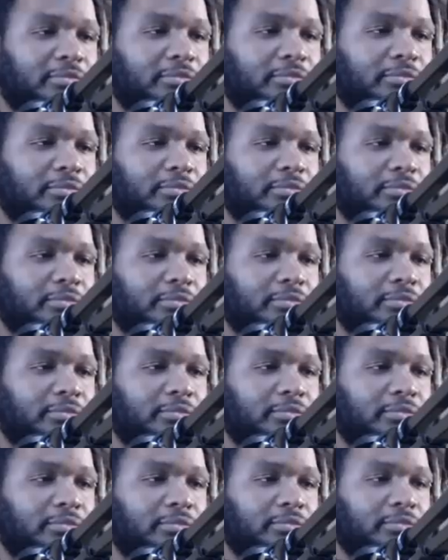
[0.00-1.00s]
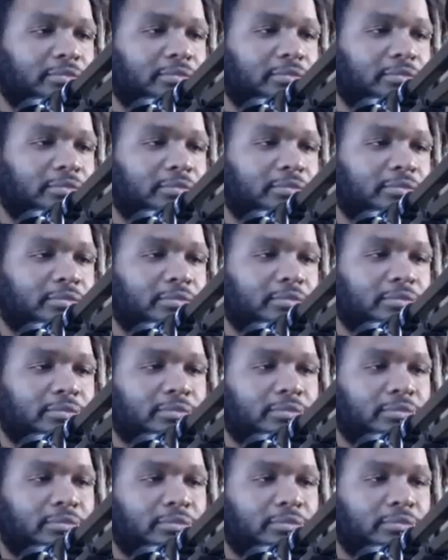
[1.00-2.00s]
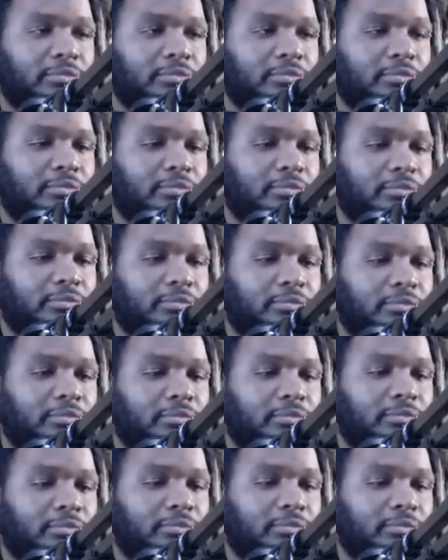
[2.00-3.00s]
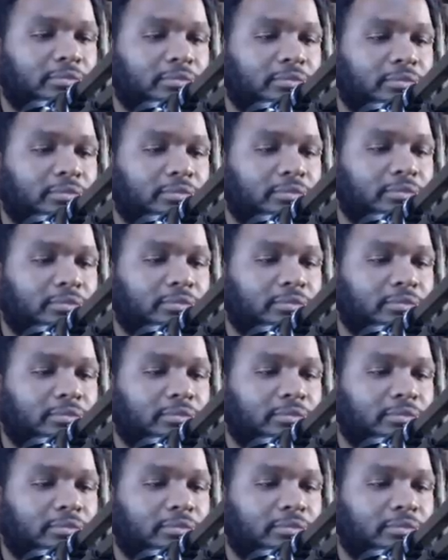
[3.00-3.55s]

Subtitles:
[no speech]